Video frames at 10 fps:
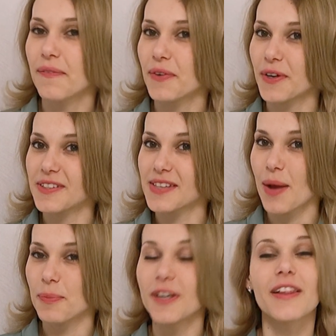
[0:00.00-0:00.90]
For
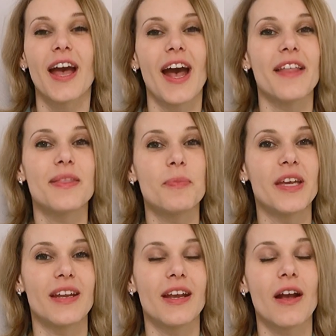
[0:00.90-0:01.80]
example, at the
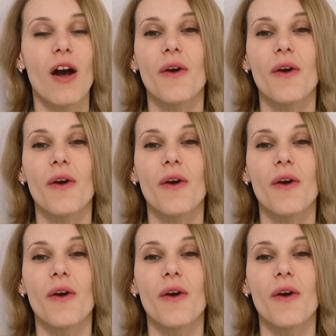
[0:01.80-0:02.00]
beginning